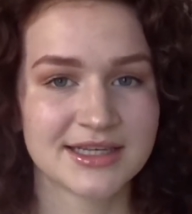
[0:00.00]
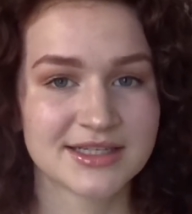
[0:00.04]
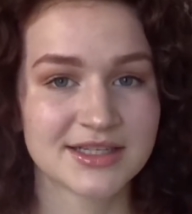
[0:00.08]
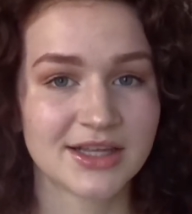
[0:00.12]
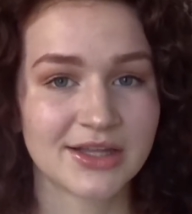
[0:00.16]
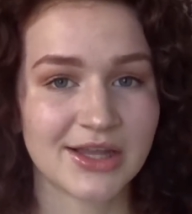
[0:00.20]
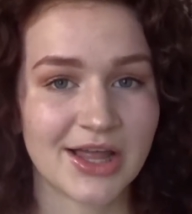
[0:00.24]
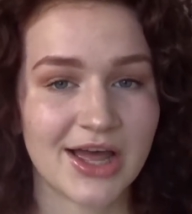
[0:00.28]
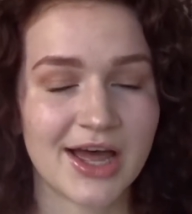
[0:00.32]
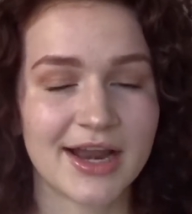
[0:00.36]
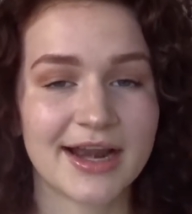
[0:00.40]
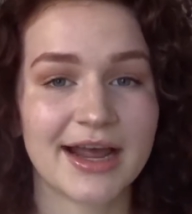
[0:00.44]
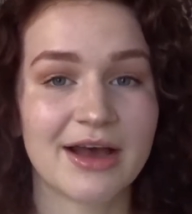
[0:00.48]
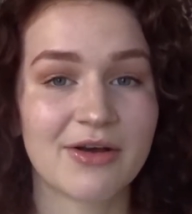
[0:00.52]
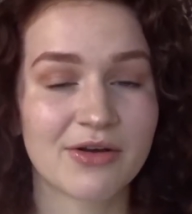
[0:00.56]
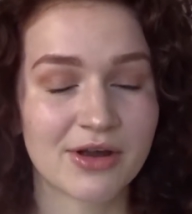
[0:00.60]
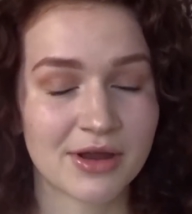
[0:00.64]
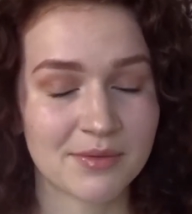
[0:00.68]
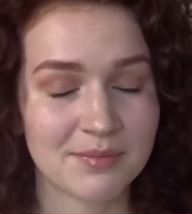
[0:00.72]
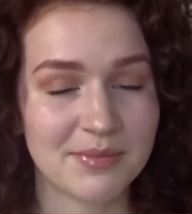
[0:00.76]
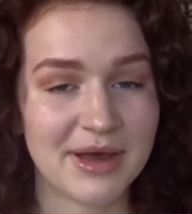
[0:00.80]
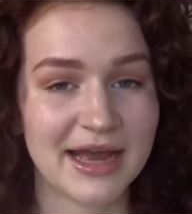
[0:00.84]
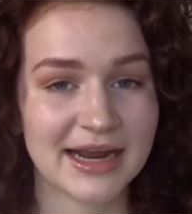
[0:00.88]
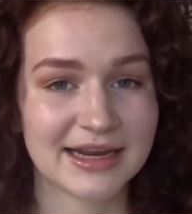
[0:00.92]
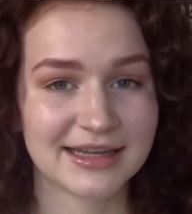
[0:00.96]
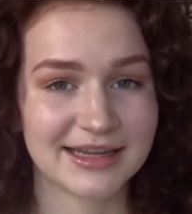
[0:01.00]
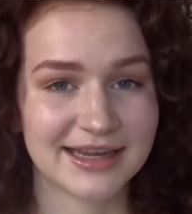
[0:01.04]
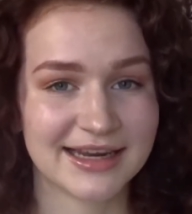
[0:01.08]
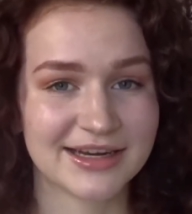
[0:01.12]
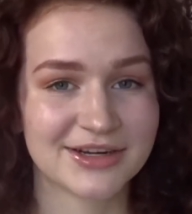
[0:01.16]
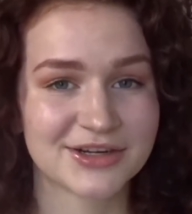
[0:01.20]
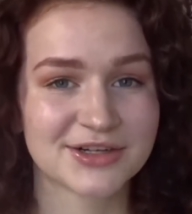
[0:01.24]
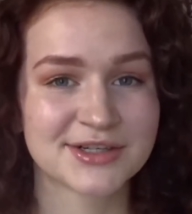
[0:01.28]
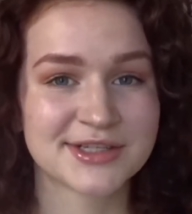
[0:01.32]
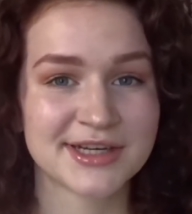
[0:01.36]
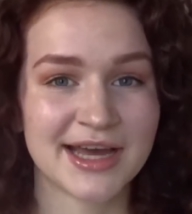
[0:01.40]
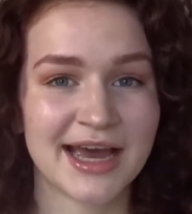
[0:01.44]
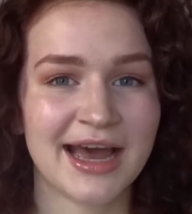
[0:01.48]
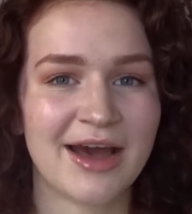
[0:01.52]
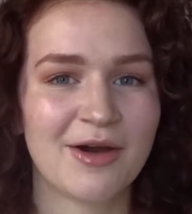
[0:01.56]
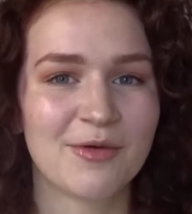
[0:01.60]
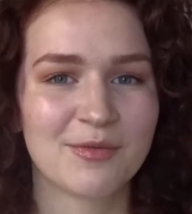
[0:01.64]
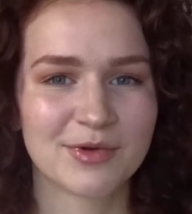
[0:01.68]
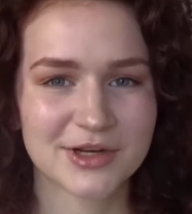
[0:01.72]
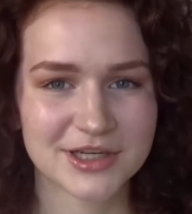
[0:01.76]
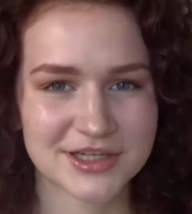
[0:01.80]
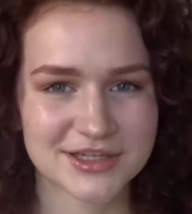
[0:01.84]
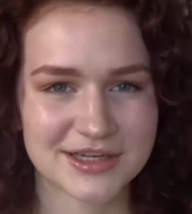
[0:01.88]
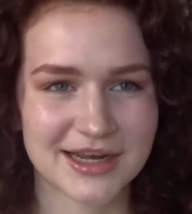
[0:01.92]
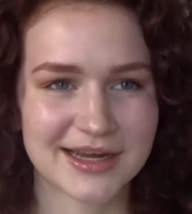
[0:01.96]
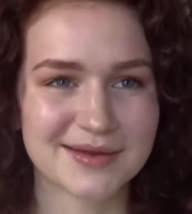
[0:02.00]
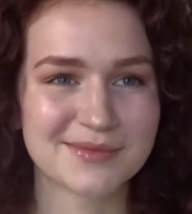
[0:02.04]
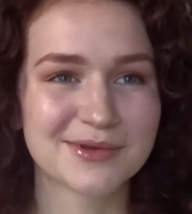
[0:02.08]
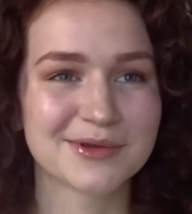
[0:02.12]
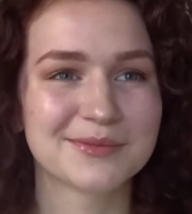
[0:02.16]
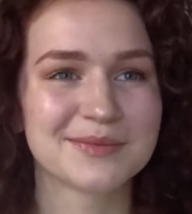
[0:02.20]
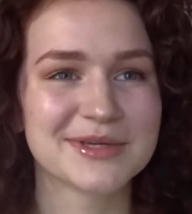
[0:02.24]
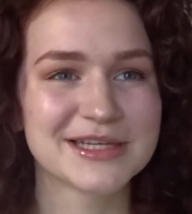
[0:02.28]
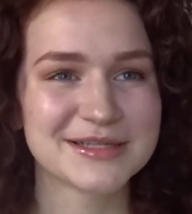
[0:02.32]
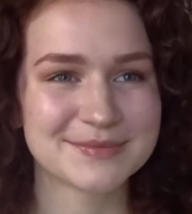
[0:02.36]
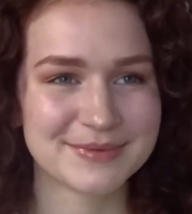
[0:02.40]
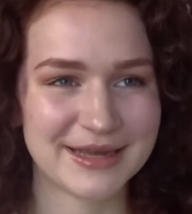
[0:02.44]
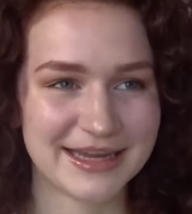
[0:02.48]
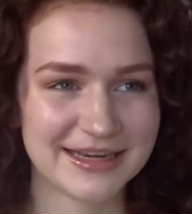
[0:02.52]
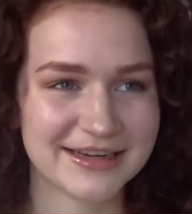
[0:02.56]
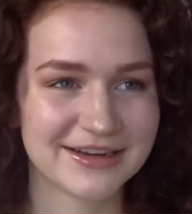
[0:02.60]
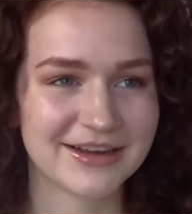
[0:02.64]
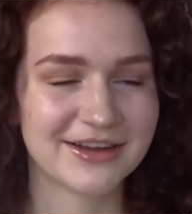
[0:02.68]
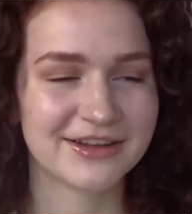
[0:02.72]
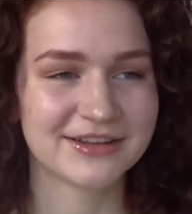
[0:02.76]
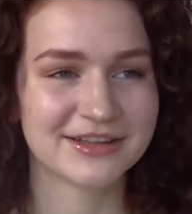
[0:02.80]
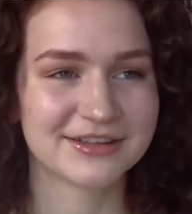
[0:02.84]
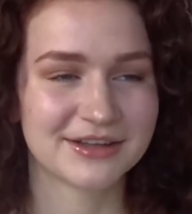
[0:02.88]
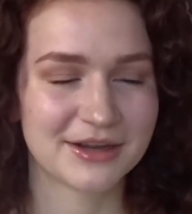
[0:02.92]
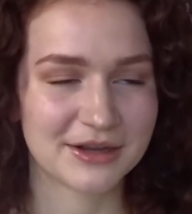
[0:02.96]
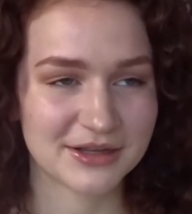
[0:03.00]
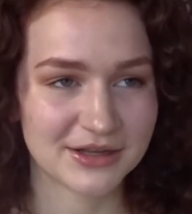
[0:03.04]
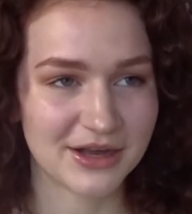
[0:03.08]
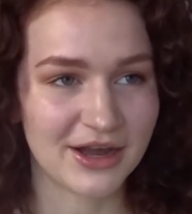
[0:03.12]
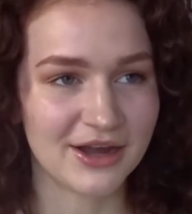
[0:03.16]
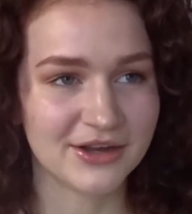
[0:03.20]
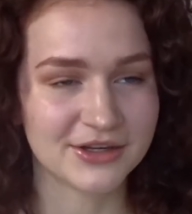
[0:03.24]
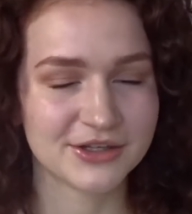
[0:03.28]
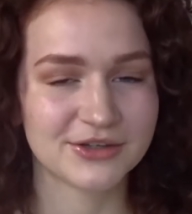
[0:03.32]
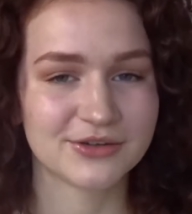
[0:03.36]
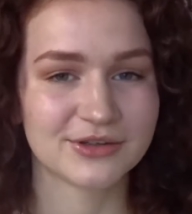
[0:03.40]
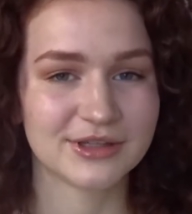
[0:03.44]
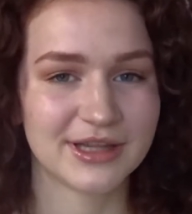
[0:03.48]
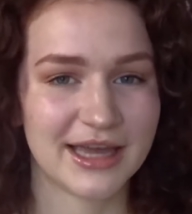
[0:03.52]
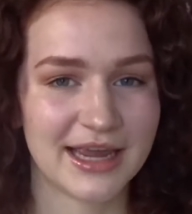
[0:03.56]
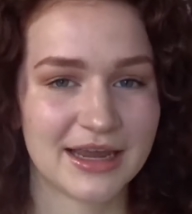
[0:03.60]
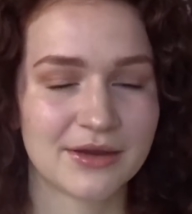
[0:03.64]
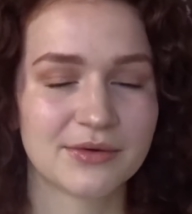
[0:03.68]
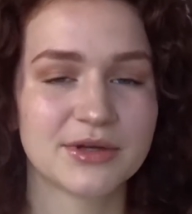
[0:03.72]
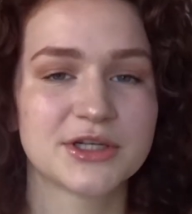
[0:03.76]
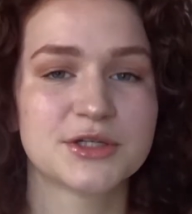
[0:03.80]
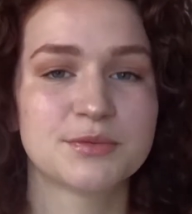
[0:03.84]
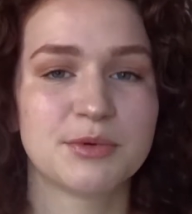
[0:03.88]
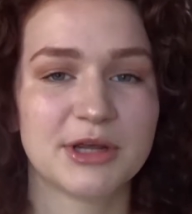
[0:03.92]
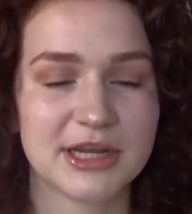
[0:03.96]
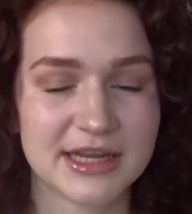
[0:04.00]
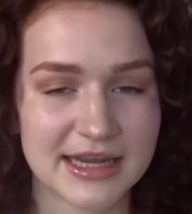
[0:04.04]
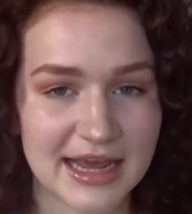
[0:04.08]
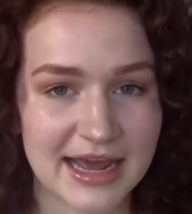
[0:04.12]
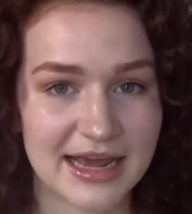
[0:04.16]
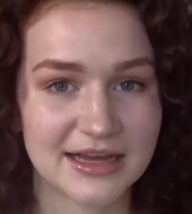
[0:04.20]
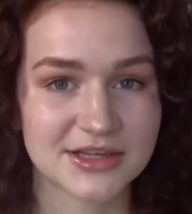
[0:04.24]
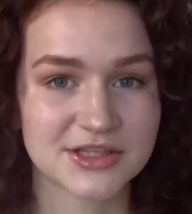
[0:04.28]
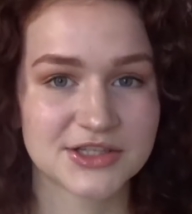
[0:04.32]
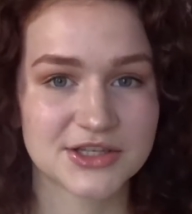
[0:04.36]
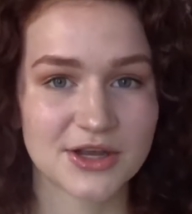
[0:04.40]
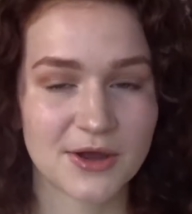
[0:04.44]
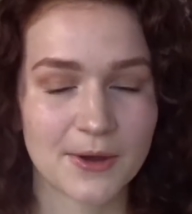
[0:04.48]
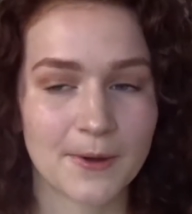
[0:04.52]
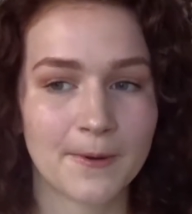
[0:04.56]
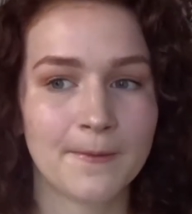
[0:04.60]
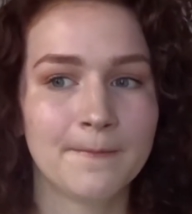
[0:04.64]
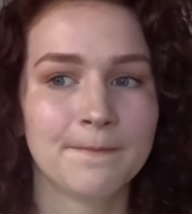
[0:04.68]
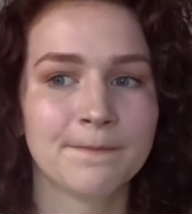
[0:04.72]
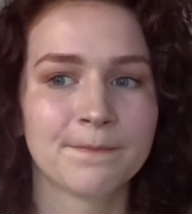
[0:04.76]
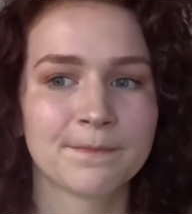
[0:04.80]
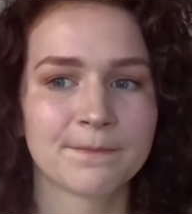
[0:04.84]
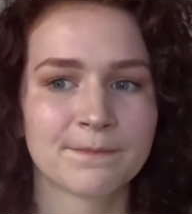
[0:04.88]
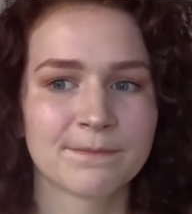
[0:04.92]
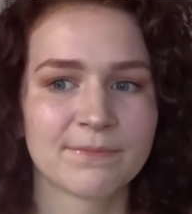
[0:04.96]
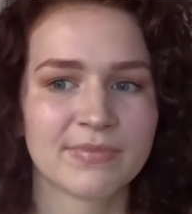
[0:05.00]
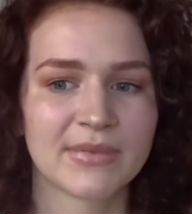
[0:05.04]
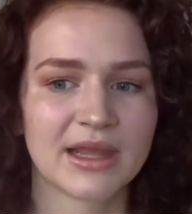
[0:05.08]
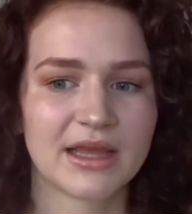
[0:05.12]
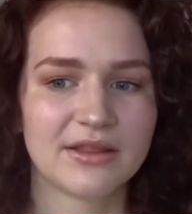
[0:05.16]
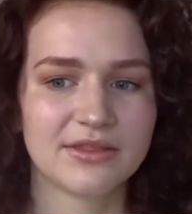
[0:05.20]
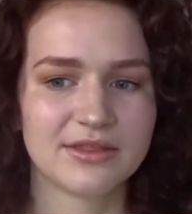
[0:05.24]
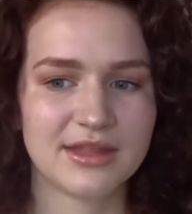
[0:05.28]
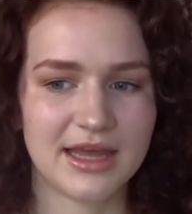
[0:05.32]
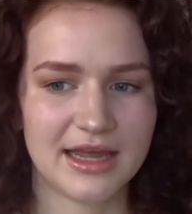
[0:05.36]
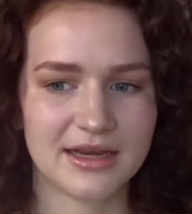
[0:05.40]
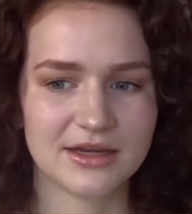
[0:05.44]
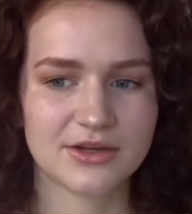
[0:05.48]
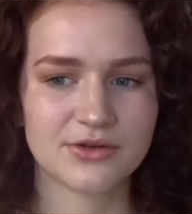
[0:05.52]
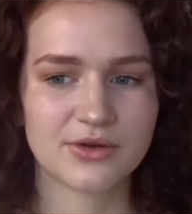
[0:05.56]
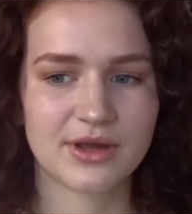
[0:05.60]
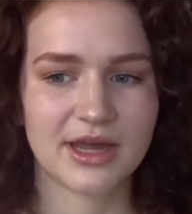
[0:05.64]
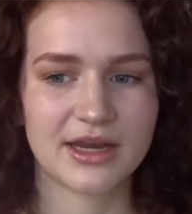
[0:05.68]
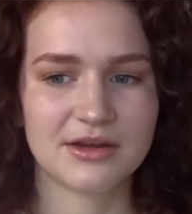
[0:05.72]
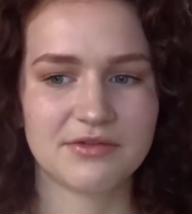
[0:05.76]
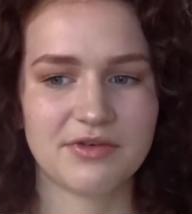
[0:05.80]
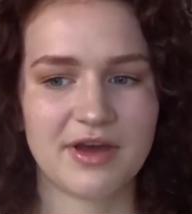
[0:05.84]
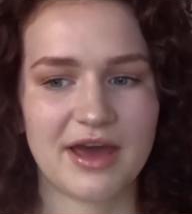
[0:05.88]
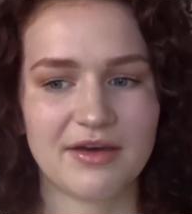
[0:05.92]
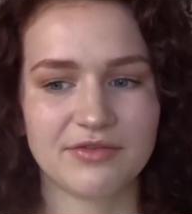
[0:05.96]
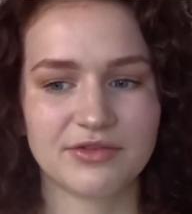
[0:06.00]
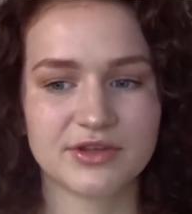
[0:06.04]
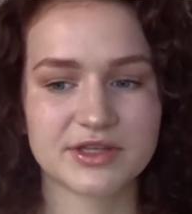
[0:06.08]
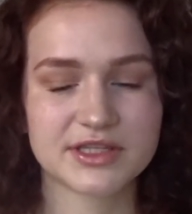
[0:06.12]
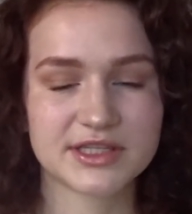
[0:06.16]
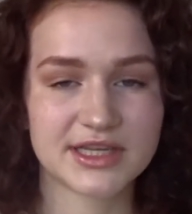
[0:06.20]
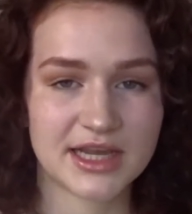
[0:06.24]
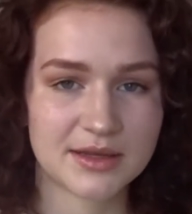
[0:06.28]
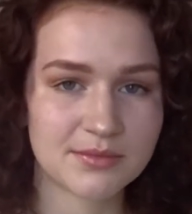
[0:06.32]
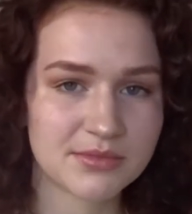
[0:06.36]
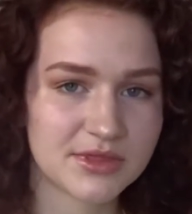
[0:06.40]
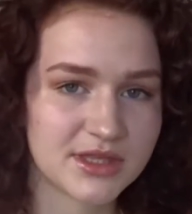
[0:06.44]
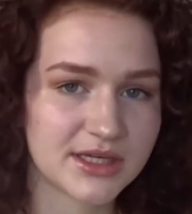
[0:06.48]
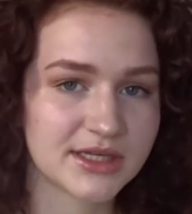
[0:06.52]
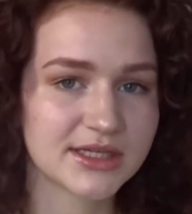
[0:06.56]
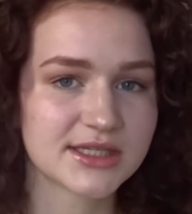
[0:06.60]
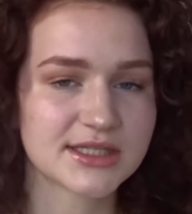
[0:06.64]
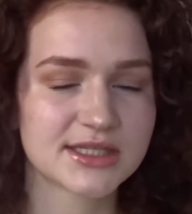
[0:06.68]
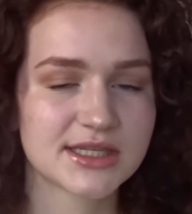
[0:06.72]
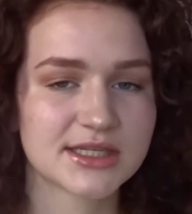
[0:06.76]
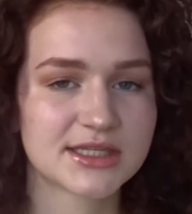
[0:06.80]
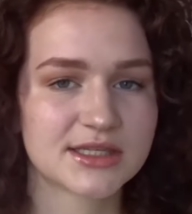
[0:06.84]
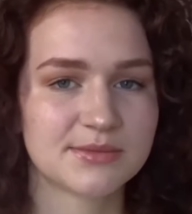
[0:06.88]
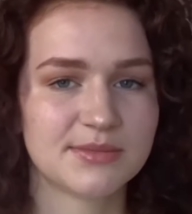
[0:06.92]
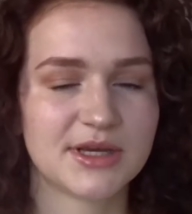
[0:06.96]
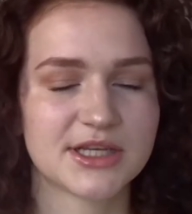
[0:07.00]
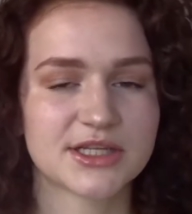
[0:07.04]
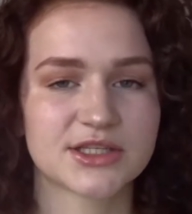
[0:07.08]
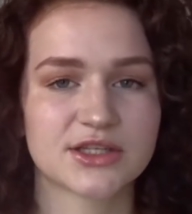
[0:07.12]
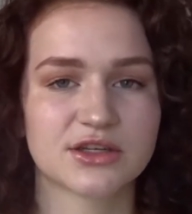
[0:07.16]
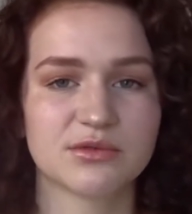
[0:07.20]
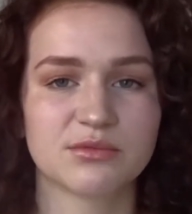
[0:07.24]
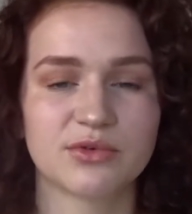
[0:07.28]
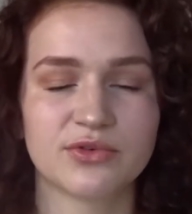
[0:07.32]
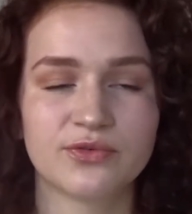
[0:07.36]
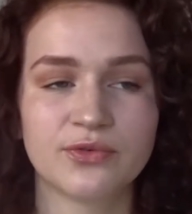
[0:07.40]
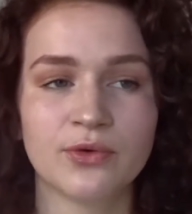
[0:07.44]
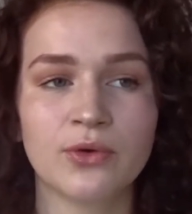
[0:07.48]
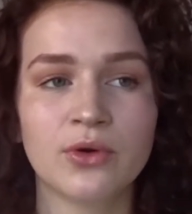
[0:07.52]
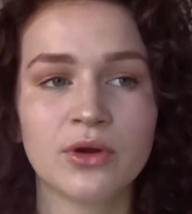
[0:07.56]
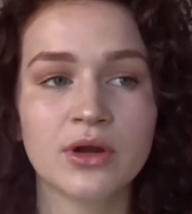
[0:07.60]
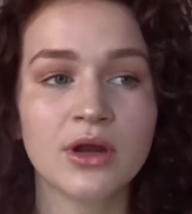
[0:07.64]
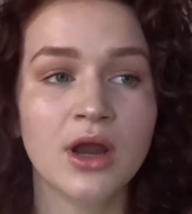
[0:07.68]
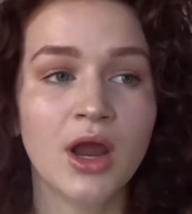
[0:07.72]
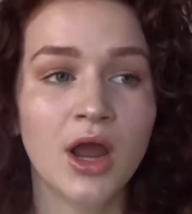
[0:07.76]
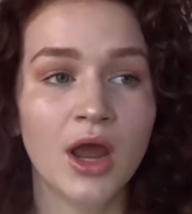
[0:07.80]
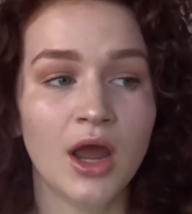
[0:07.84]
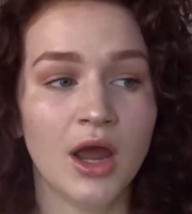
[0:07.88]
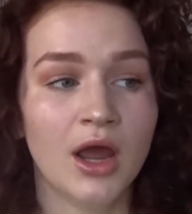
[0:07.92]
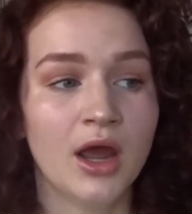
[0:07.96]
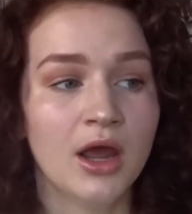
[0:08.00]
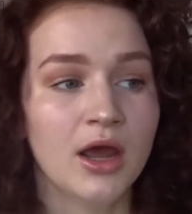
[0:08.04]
is a lot. I'll come back later to how much time you'll be spending on, on your language, but yeah, so then you kind of have the same thing as the semester before